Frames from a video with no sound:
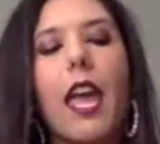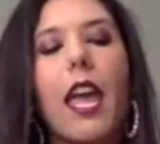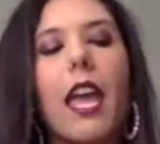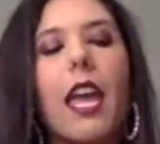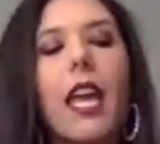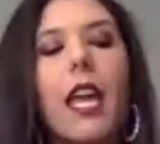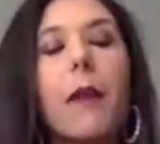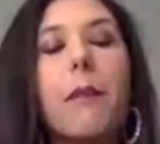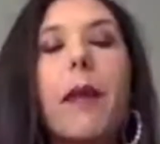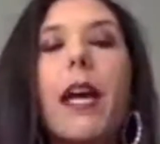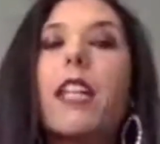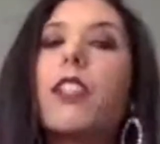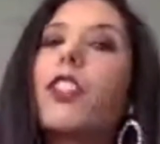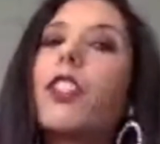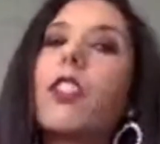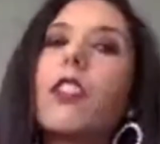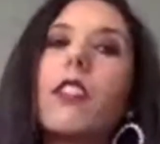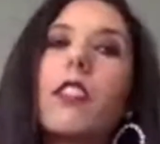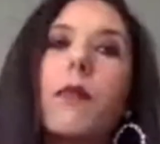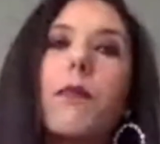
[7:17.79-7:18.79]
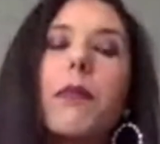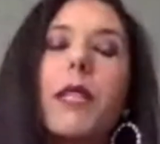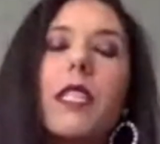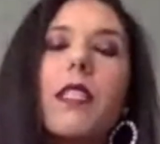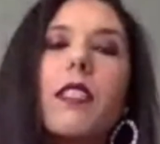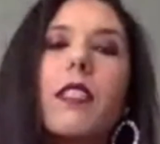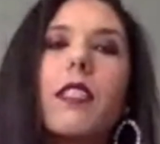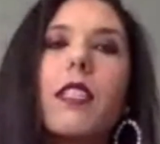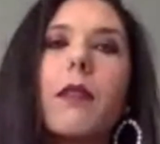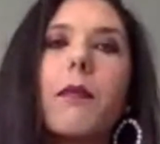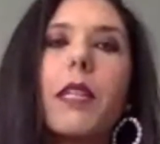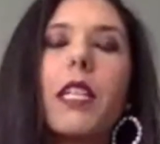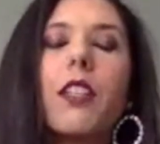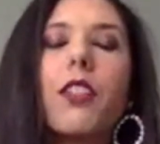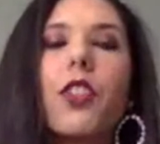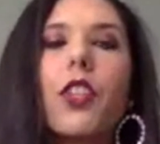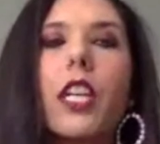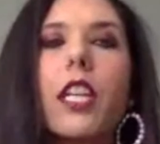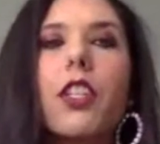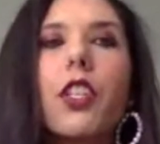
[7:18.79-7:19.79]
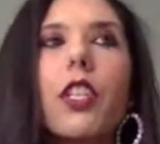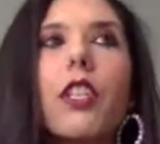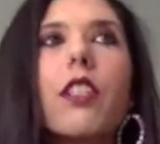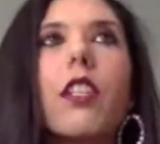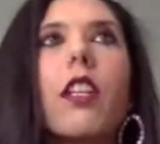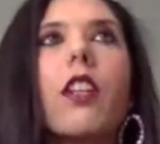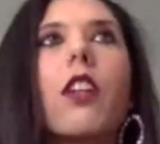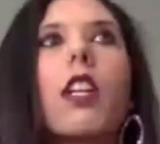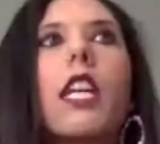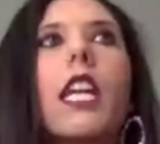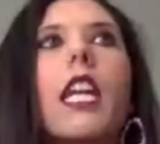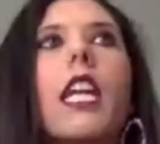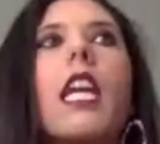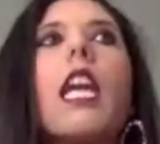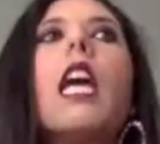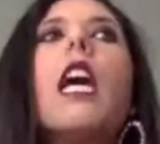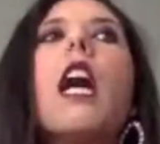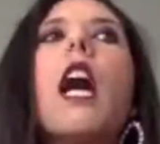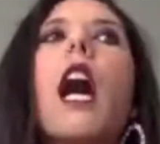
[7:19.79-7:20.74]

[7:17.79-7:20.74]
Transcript: a bachelor's in business administration degree.